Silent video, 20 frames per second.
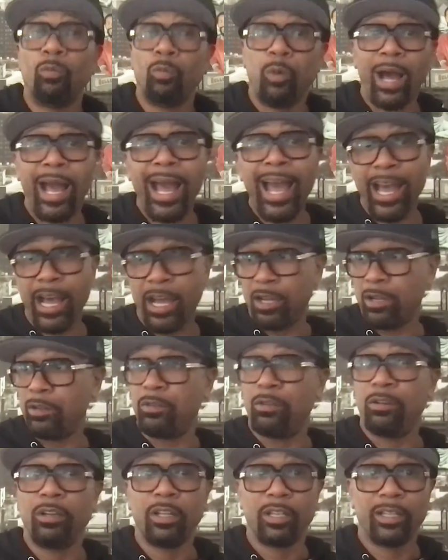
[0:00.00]
wow.
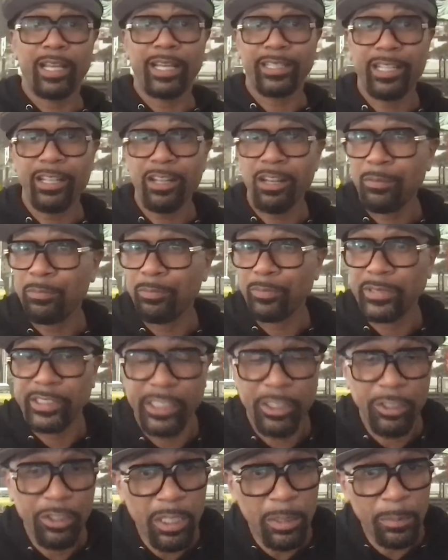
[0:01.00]
Like there are a
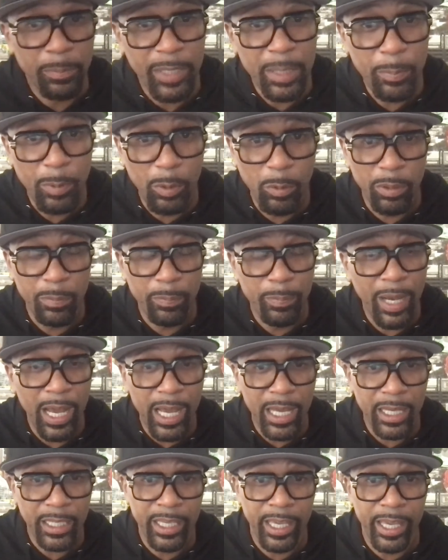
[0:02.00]
zillion people with
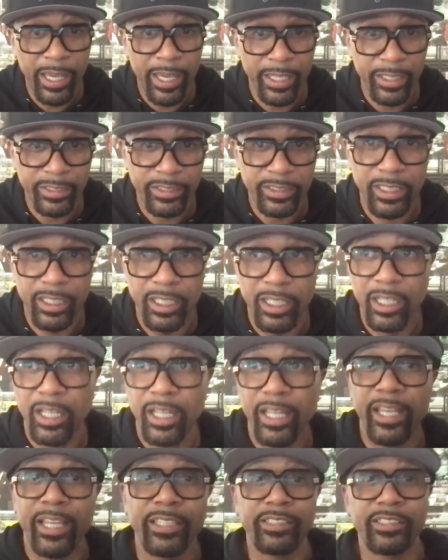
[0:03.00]
podcasts.
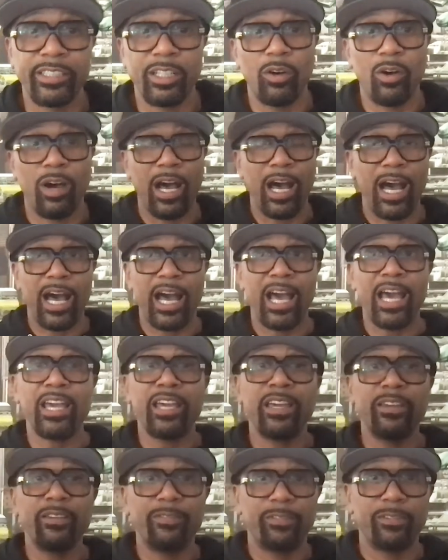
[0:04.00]
And so
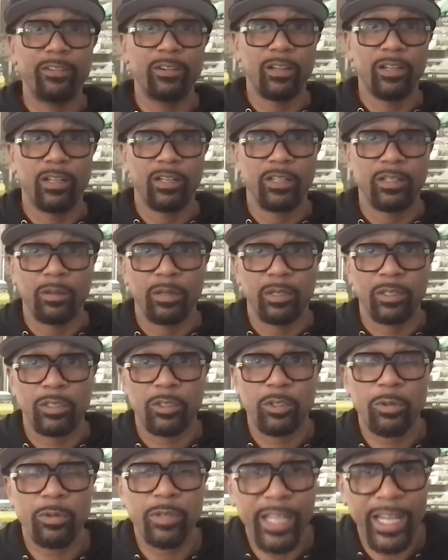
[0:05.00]
I've
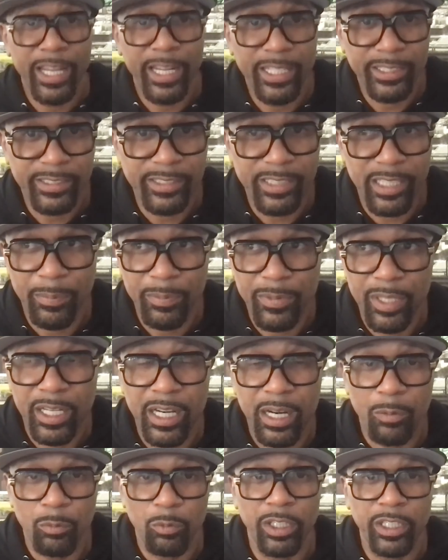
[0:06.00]
created something
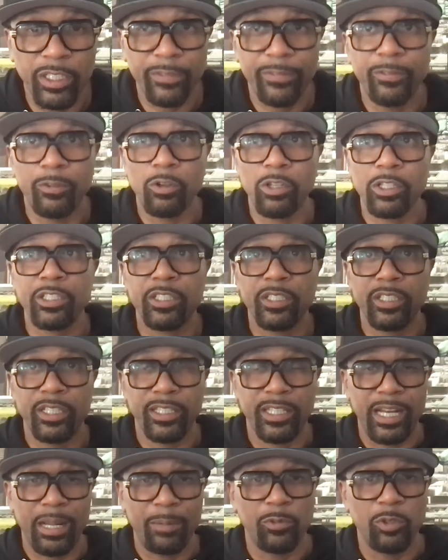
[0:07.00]
and I'm really
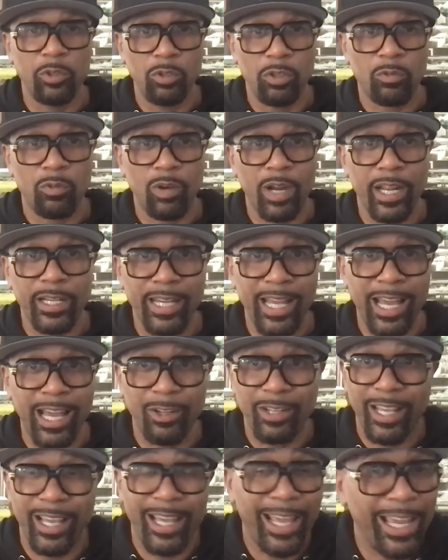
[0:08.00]
fortunate that I'm doing right
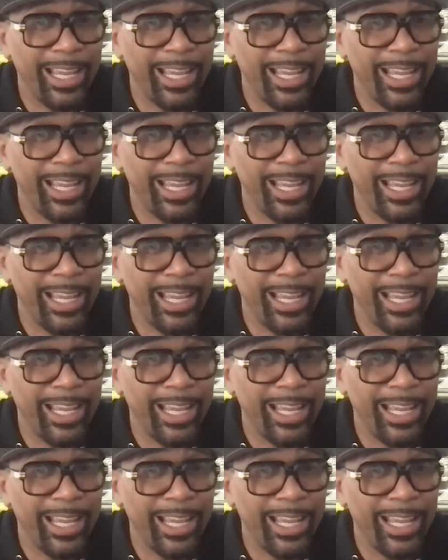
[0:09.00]
now that